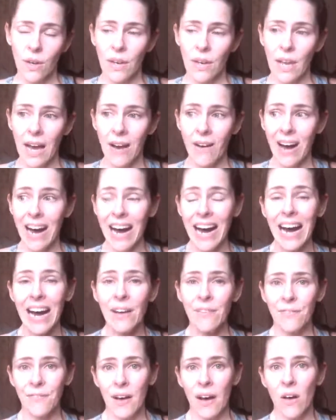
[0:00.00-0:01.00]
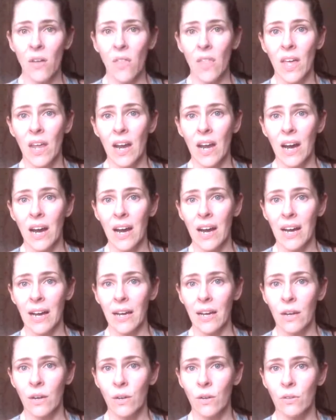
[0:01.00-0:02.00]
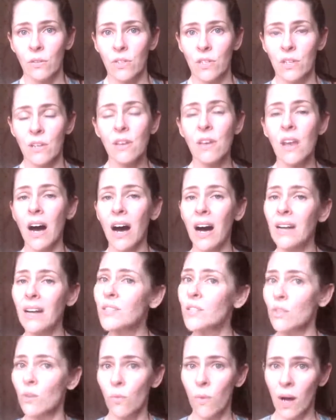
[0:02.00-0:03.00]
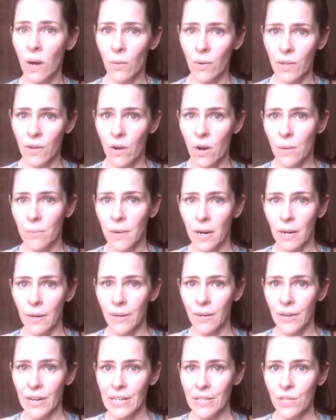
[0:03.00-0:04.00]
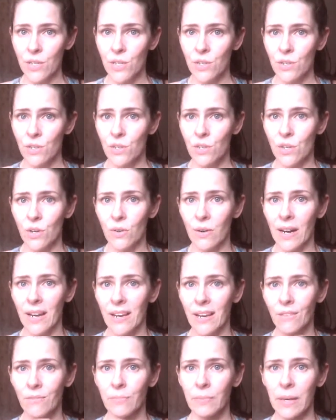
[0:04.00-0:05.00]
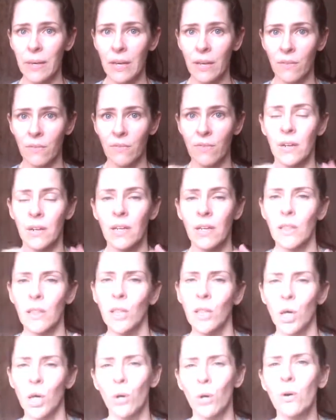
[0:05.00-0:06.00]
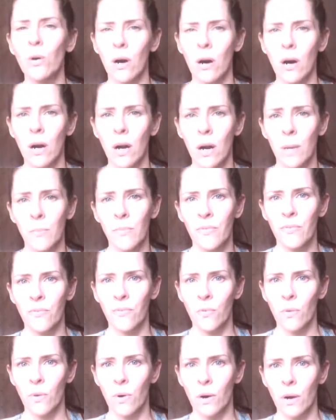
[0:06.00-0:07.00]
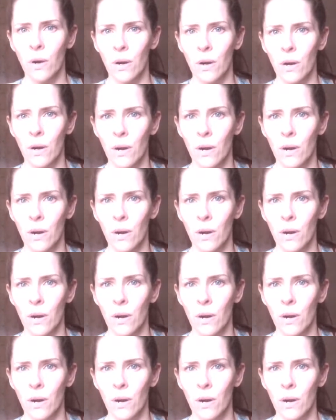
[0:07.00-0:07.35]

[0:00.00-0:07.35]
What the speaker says: Now, I found that I did not do well with carbohydrates. So I have been very low carb for